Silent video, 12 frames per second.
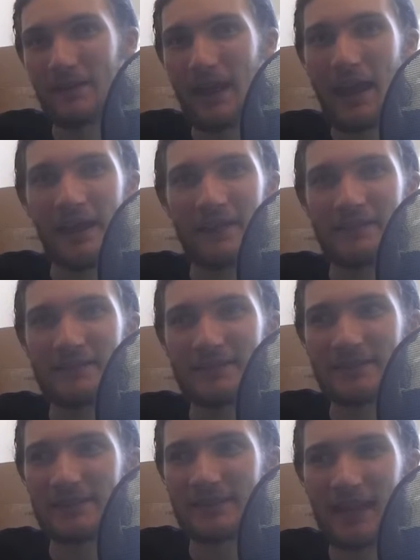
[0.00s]
And
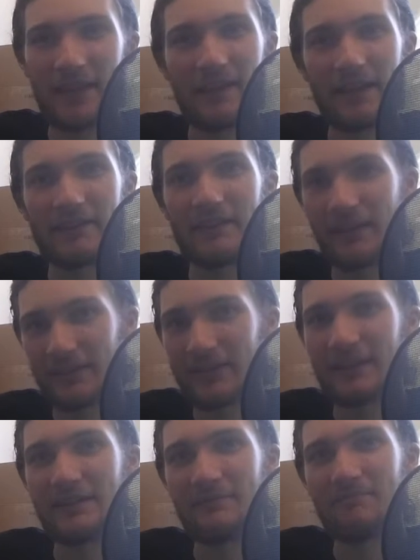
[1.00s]
yeah,
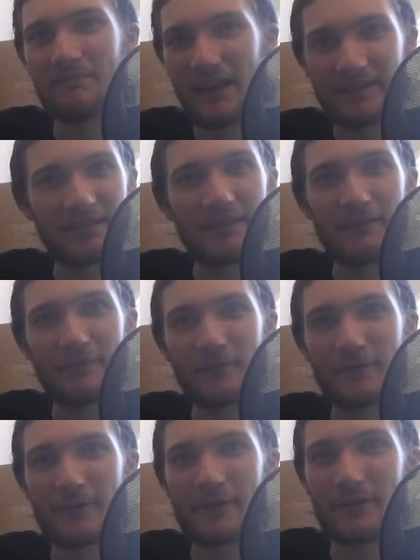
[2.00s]
okay, that's it
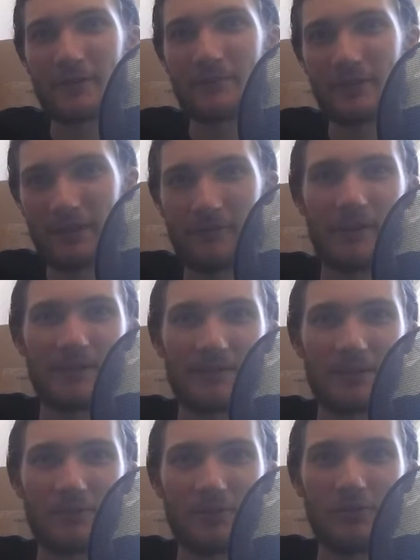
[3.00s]
for the events
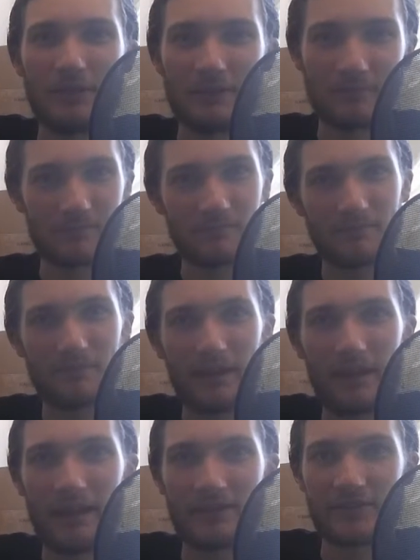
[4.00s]
I'm doing
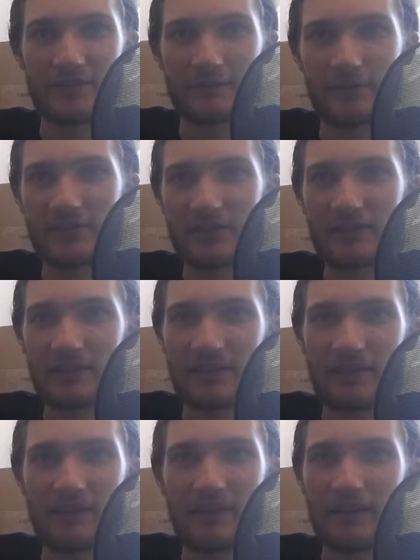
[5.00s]
as of recently.
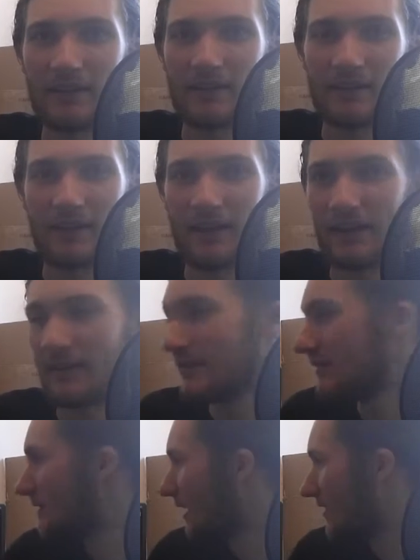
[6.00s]
And
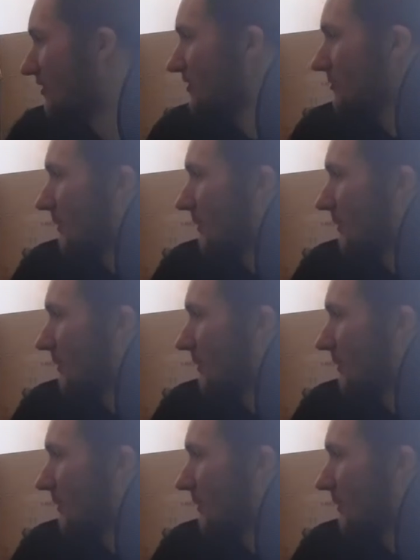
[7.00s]
I just